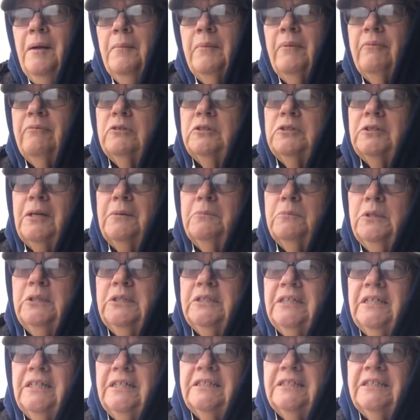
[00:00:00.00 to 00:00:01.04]
But for some
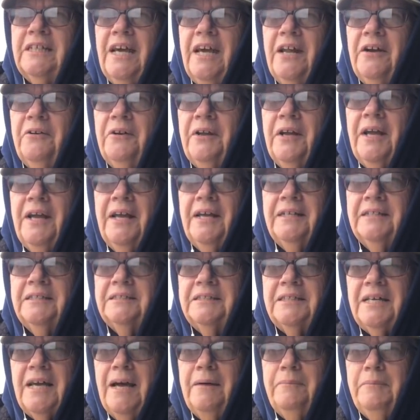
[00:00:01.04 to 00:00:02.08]
reason on Saturday, I had
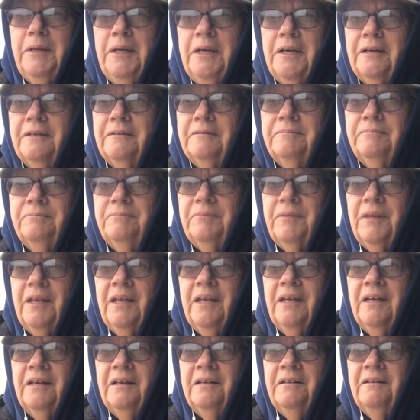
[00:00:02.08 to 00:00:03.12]
insomnia.
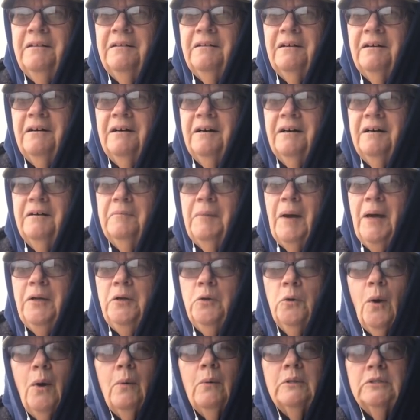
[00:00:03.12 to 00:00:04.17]
And I
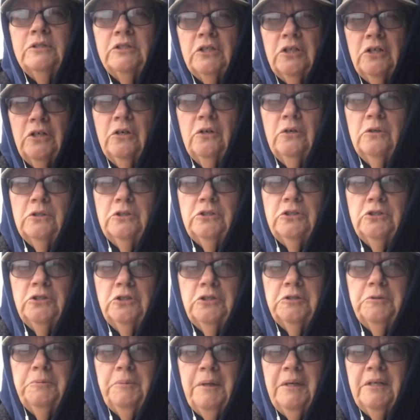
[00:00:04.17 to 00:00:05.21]
knew I wasn't going to go to
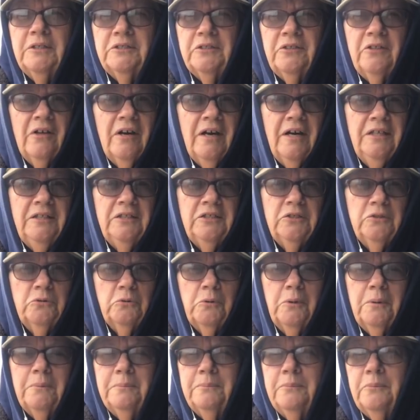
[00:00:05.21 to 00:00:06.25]
church because of the ice
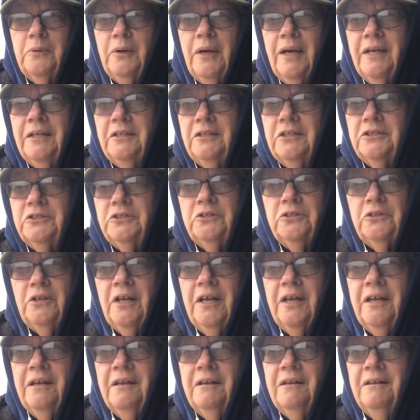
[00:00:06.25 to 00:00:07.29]
storm we had
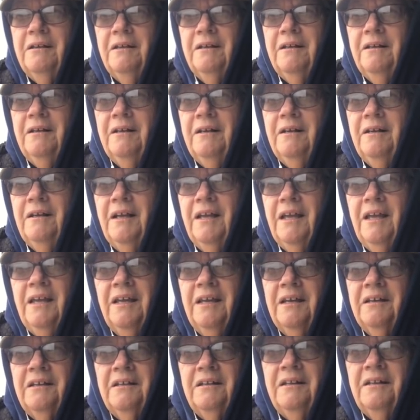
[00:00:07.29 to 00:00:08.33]
yesterday.
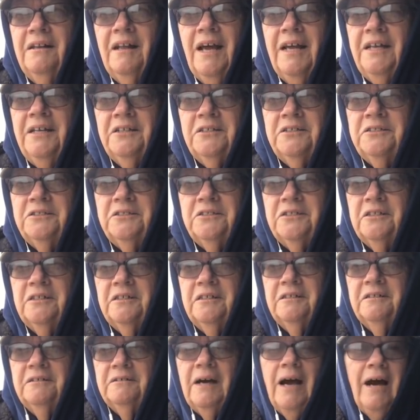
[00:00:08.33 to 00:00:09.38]
And I didn't
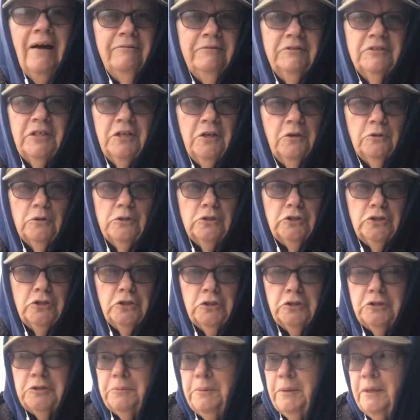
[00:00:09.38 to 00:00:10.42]
obviously go to
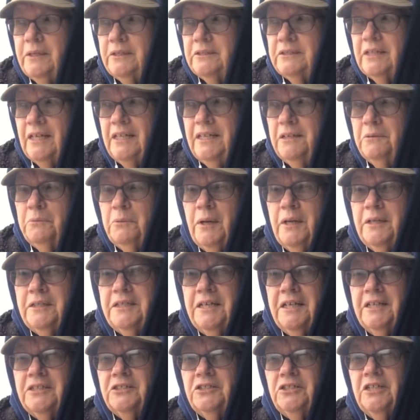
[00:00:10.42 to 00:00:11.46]
church because I didn't want
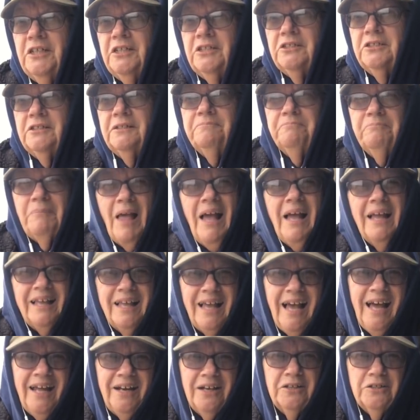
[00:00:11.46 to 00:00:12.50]
to take a chance.
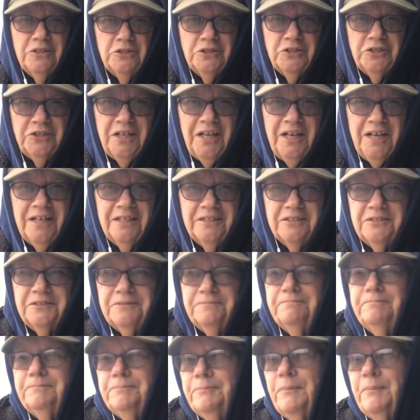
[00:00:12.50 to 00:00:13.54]
God understands.